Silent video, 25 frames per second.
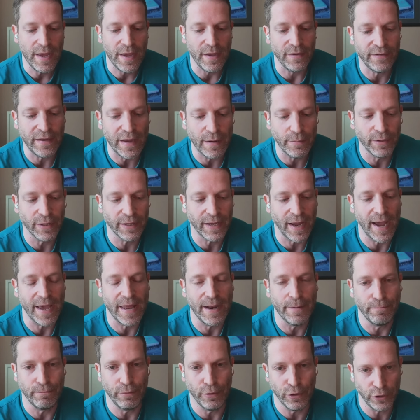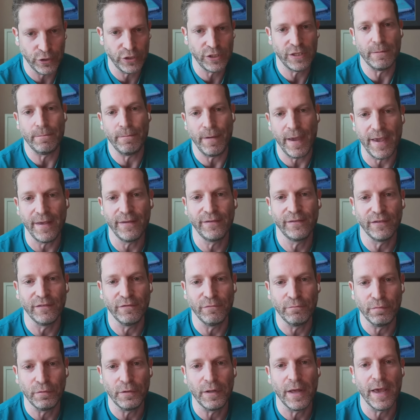is able to kind of push the pace
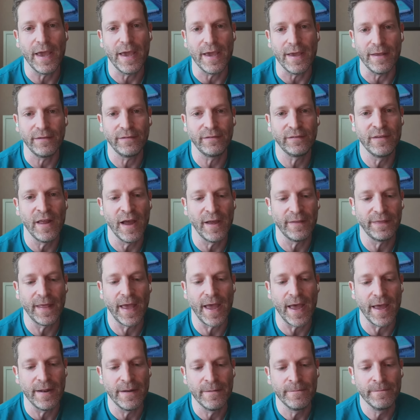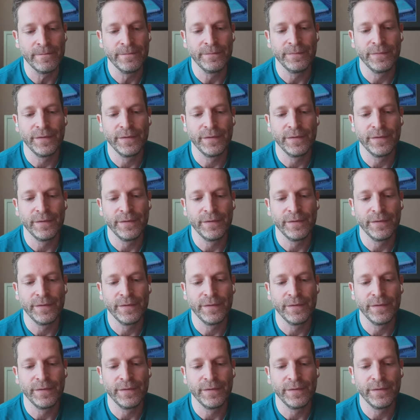of play. It's not that